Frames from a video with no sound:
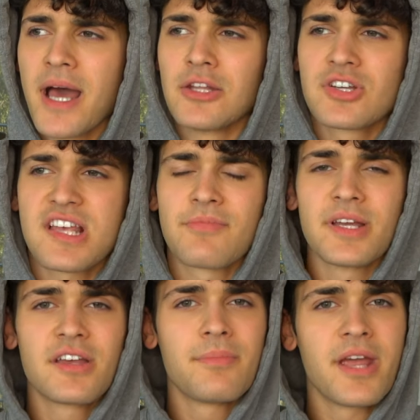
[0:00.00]
my looks have
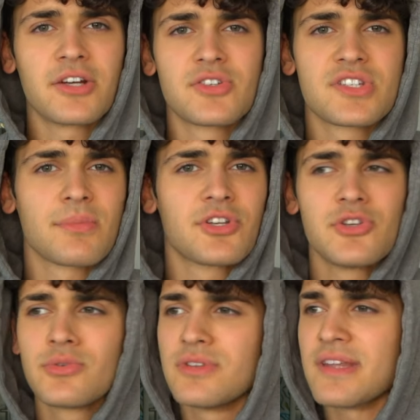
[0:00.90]
been compared to some
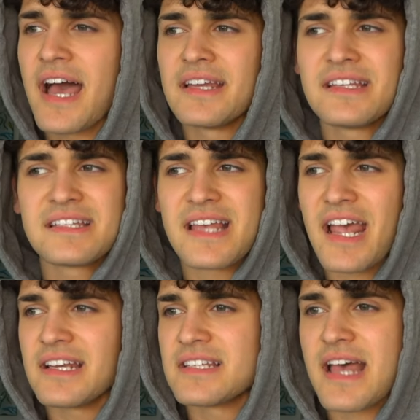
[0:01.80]
cute 90s,
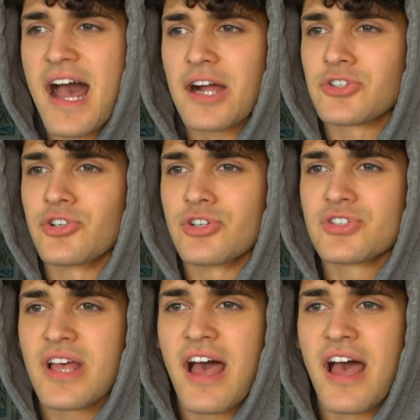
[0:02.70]
80s actors.